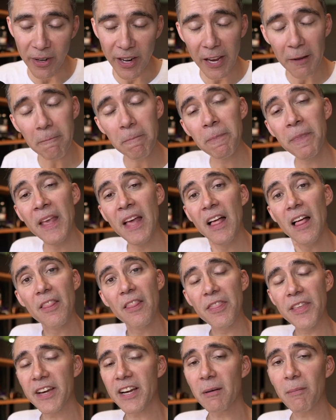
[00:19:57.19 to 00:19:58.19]
Okay,
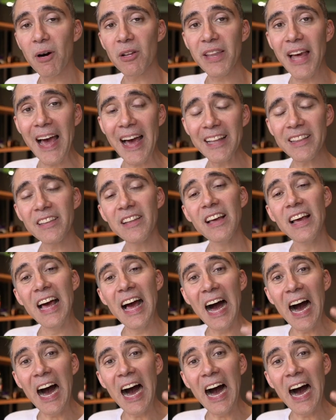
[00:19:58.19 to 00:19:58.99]
think about that.